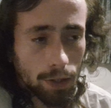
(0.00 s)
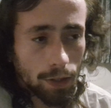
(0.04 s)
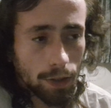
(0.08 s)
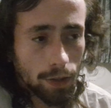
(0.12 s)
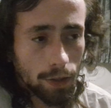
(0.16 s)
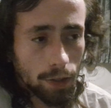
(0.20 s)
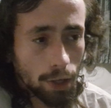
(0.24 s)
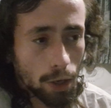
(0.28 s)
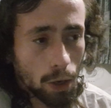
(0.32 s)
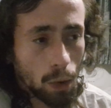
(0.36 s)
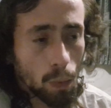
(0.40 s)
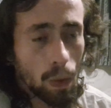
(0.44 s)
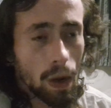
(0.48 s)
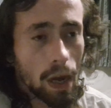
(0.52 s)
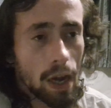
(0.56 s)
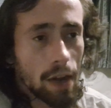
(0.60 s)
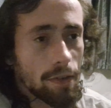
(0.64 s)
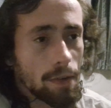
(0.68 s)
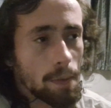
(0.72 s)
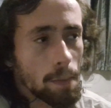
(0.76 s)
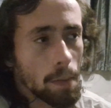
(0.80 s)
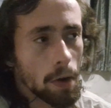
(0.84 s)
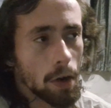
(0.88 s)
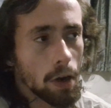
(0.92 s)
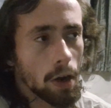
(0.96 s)
You're away
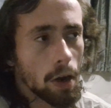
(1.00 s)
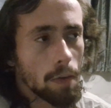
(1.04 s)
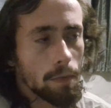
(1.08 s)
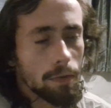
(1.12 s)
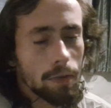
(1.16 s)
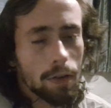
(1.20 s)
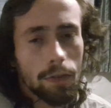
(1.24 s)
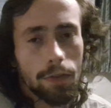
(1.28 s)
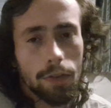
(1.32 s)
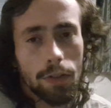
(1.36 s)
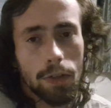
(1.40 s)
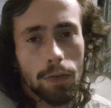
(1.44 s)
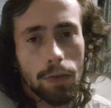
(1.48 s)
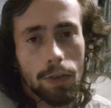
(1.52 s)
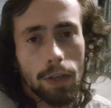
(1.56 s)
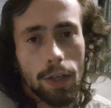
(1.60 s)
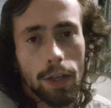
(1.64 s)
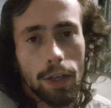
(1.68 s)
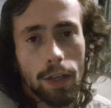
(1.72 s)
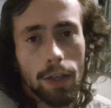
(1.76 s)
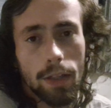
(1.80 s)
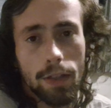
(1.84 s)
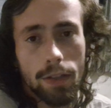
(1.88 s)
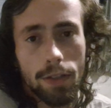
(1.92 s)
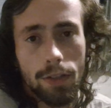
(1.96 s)
from home for a few
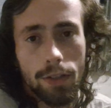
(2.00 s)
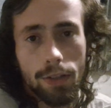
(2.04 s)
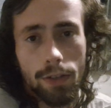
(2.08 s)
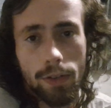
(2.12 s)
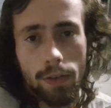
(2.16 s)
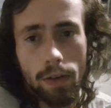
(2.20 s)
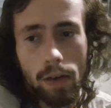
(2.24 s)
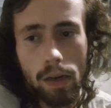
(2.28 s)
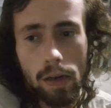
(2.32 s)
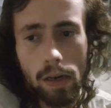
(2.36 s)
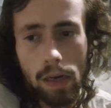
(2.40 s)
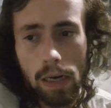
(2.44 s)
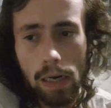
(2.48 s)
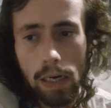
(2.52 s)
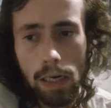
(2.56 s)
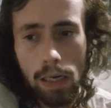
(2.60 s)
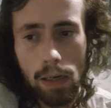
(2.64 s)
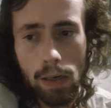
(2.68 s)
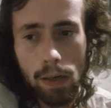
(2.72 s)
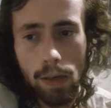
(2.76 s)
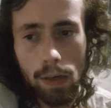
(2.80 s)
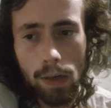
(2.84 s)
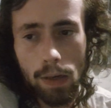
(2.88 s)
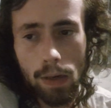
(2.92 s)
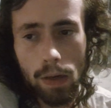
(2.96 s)
days.
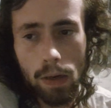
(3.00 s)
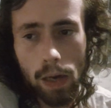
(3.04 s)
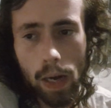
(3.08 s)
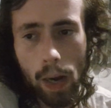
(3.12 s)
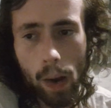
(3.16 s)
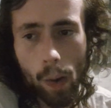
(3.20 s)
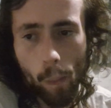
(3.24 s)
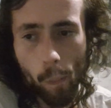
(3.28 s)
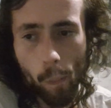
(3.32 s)
You know,